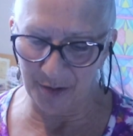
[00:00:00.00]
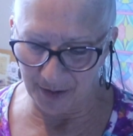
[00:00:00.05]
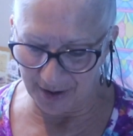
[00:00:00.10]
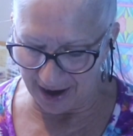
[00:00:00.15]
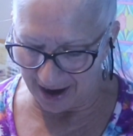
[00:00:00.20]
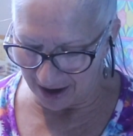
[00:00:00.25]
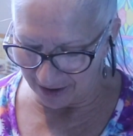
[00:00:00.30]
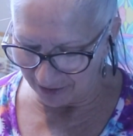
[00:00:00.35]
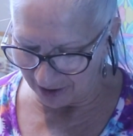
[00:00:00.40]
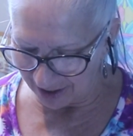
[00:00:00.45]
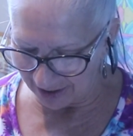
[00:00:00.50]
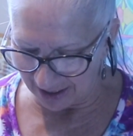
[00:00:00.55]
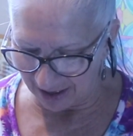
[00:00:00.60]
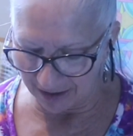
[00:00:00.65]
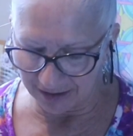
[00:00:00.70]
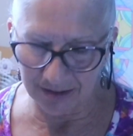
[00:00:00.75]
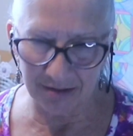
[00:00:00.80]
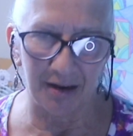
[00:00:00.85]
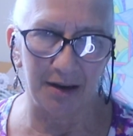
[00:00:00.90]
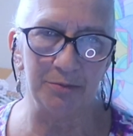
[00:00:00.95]
going on right
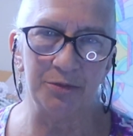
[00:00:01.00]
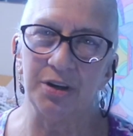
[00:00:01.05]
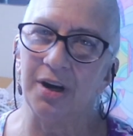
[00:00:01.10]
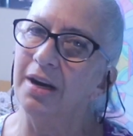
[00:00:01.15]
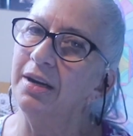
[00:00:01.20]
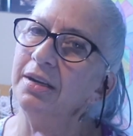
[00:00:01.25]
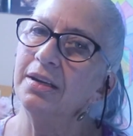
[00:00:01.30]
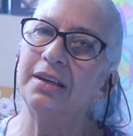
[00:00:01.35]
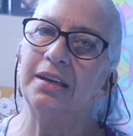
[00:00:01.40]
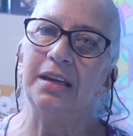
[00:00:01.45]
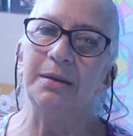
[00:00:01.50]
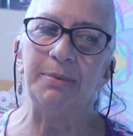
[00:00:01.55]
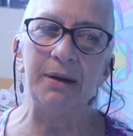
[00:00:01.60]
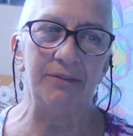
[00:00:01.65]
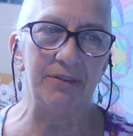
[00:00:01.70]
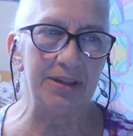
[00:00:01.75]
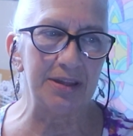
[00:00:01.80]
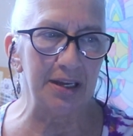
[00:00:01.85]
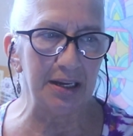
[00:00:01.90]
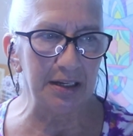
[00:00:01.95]
now, so I'm trying to keep
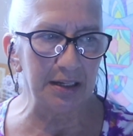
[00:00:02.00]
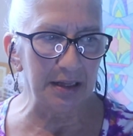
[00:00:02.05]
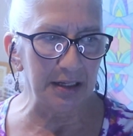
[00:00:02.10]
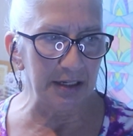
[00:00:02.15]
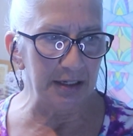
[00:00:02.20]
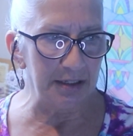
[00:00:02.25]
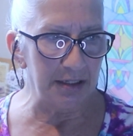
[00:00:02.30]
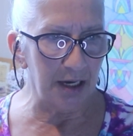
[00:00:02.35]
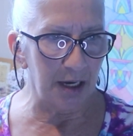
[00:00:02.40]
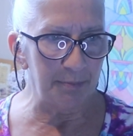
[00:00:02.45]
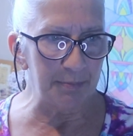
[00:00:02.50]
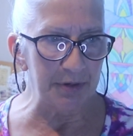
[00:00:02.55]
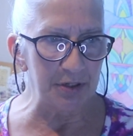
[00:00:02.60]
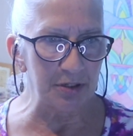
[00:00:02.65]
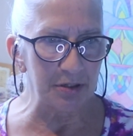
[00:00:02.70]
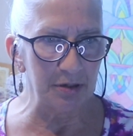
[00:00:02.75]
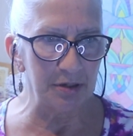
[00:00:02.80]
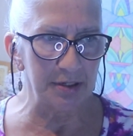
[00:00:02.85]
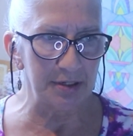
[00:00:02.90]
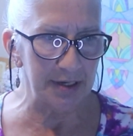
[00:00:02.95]
everything cleaned up
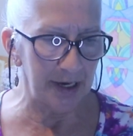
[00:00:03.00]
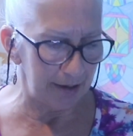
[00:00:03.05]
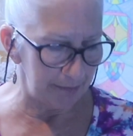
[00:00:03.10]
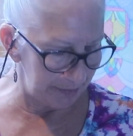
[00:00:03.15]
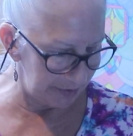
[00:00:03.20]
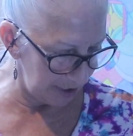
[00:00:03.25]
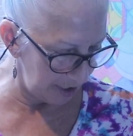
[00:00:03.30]
as soon as I'm